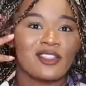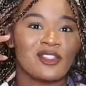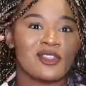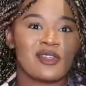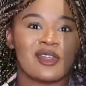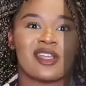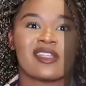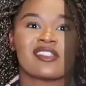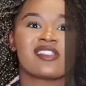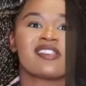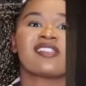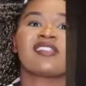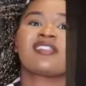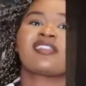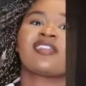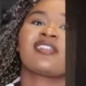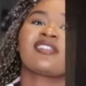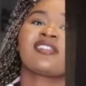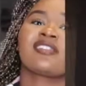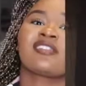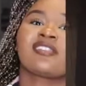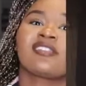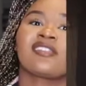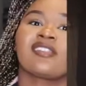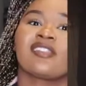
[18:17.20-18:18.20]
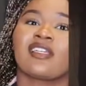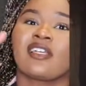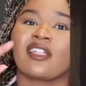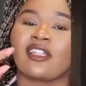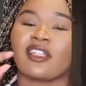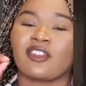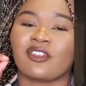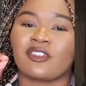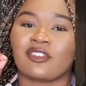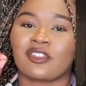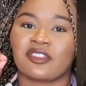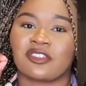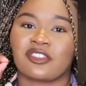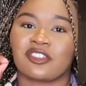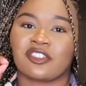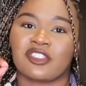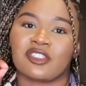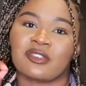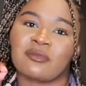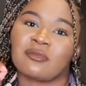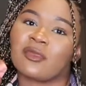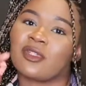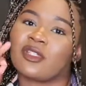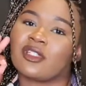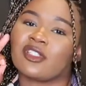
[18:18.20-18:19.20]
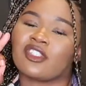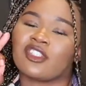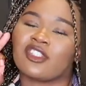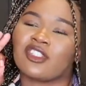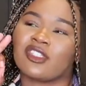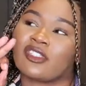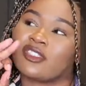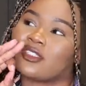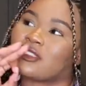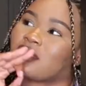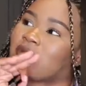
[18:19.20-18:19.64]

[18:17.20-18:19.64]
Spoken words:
You guys didn't get to see Clara's audition, but she's